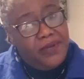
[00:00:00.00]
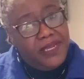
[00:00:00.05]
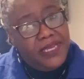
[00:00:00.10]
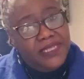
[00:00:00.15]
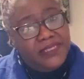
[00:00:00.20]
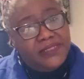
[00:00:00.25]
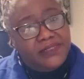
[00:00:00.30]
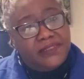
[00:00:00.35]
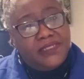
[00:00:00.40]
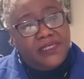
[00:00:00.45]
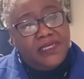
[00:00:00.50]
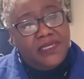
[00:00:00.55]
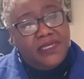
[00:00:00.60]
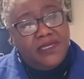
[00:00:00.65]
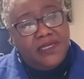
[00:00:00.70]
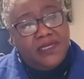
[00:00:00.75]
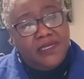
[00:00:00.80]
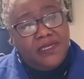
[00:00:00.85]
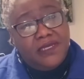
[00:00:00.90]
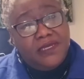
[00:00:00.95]
Please,
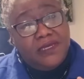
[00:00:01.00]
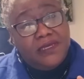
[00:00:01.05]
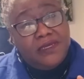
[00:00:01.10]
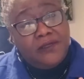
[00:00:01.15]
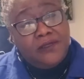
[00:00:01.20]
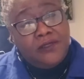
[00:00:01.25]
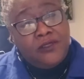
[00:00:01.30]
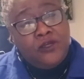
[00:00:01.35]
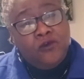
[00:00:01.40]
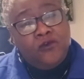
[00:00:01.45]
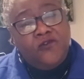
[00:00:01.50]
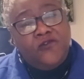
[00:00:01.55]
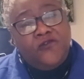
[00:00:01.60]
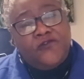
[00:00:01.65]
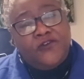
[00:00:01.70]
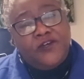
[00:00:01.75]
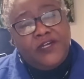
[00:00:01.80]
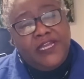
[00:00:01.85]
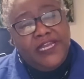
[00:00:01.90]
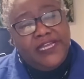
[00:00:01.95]
don't
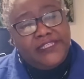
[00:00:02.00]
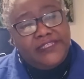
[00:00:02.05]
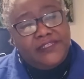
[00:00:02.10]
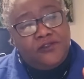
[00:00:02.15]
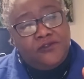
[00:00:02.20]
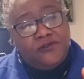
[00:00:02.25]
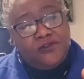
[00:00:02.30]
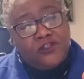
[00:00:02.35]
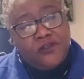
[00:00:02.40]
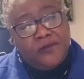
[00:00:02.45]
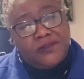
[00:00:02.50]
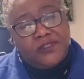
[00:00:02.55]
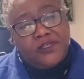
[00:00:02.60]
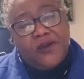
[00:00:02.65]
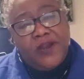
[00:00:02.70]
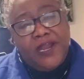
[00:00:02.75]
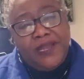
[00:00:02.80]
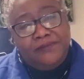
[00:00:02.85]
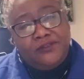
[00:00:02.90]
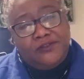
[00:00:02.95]
forget to
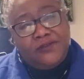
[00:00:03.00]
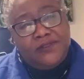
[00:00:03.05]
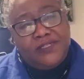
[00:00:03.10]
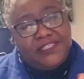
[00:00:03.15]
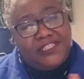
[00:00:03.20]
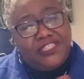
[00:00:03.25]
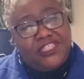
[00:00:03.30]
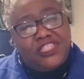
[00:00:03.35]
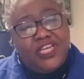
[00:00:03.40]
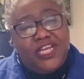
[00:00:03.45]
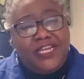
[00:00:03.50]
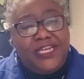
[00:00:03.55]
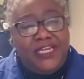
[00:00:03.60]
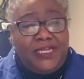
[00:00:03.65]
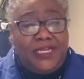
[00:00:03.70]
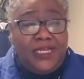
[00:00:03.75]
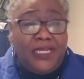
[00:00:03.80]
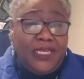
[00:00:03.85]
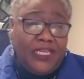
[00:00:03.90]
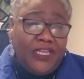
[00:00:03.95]
subscribe to this
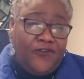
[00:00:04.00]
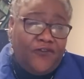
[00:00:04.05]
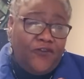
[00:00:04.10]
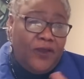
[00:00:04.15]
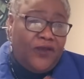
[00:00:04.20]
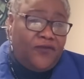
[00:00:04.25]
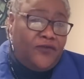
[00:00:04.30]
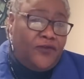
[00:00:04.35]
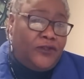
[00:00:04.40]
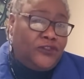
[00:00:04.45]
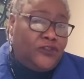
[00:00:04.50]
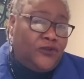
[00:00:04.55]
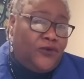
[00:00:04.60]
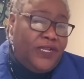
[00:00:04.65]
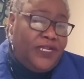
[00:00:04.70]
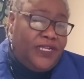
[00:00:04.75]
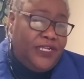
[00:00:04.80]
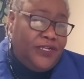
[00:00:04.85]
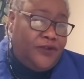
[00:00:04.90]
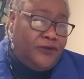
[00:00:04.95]
channel if you have not
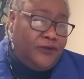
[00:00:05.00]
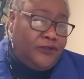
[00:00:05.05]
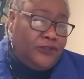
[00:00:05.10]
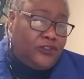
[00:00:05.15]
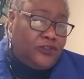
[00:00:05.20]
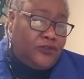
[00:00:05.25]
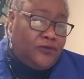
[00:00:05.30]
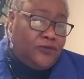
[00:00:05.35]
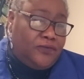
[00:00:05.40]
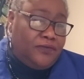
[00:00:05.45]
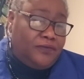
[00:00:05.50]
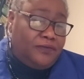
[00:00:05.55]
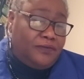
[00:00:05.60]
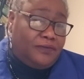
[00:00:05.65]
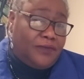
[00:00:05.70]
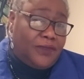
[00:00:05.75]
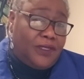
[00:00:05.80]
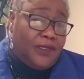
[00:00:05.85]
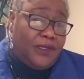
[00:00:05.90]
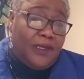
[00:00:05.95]
already done so.
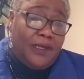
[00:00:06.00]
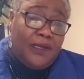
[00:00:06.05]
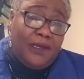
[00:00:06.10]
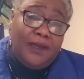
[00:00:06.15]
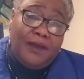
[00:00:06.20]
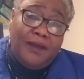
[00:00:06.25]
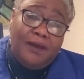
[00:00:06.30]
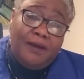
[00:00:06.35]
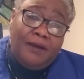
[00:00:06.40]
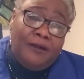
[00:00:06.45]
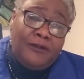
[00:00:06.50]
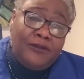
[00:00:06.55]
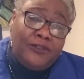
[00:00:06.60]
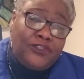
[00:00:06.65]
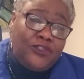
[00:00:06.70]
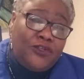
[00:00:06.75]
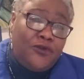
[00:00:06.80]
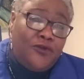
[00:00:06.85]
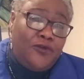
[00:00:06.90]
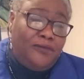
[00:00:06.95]

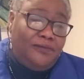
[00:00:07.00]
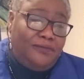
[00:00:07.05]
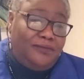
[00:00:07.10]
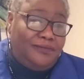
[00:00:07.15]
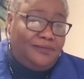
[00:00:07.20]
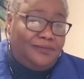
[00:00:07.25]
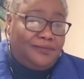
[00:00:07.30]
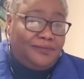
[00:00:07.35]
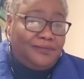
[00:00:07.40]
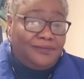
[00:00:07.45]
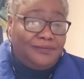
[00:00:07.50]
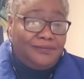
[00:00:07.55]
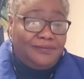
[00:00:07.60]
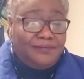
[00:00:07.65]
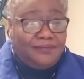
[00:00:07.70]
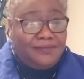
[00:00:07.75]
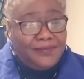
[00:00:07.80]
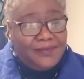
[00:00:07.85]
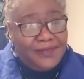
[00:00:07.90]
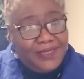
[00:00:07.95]
Also,
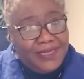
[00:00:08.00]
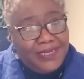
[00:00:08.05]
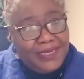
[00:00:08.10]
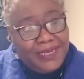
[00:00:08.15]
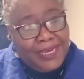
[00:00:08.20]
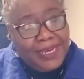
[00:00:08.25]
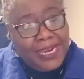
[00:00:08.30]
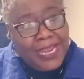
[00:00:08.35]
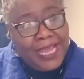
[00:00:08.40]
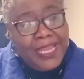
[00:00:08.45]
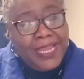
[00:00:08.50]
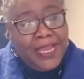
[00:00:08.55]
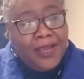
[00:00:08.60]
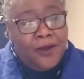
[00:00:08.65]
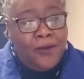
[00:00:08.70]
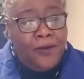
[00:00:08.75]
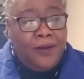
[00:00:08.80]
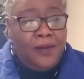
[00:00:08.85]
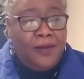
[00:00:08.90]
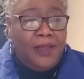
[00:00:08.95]

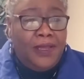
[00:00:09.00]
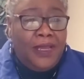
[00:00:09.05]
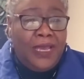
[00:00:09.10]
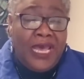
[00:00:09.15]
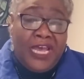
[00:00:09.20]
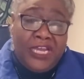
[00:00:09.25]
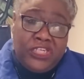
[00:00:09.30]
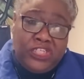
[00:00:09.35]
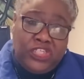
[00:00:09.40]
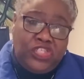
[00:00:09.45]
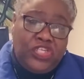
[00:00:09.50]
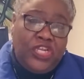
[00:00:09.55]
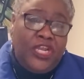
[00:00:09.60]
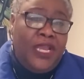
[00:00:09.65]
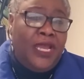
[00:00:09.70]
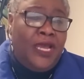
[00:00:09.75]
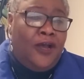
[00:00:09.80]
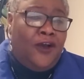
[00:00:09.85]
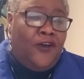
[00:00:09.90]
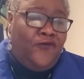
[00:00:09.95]
like and
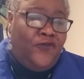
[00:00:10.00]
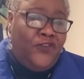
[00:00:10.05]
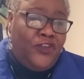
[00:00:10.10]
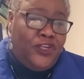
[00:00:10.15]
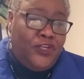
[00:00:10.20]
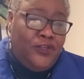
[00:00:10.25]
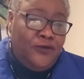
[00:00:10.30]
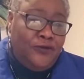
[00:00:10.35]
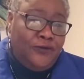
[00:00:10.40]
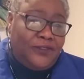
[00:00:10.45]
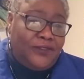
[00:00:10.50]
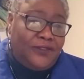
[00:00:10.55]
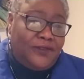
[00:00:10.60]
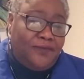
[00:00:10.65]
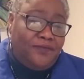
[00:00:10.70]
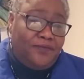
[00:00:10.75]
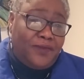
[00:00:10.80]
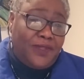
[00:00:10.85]
share our videos.